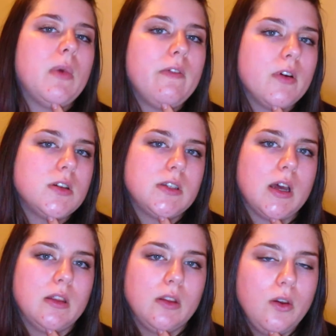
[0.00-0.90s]
my first
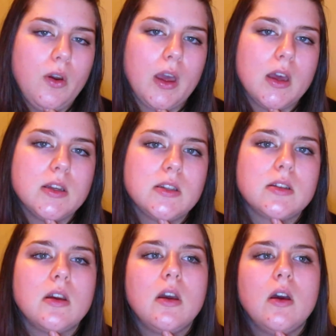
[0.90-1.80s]
son, Lucas,